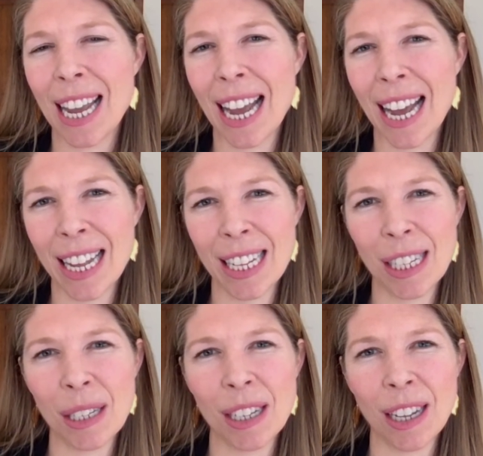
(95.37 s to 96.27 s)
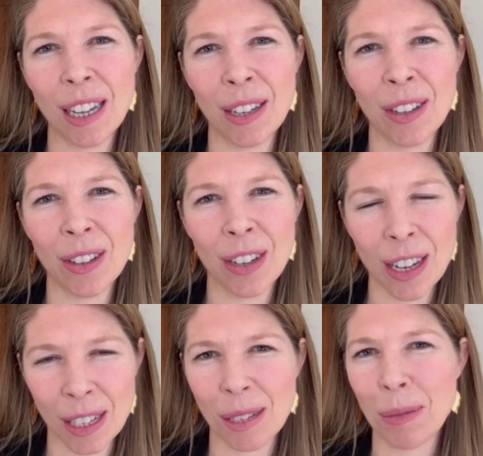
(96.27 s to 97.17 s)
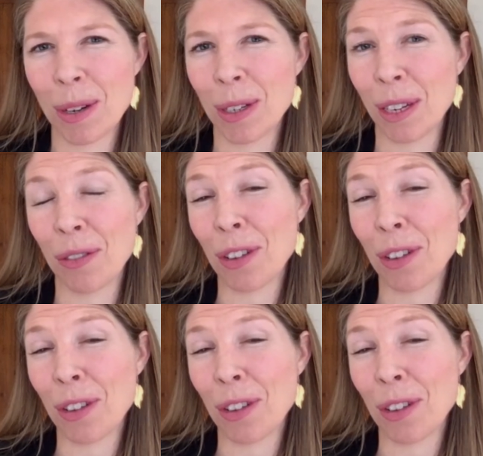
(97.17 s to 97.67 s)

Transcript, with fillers: as uh, customers and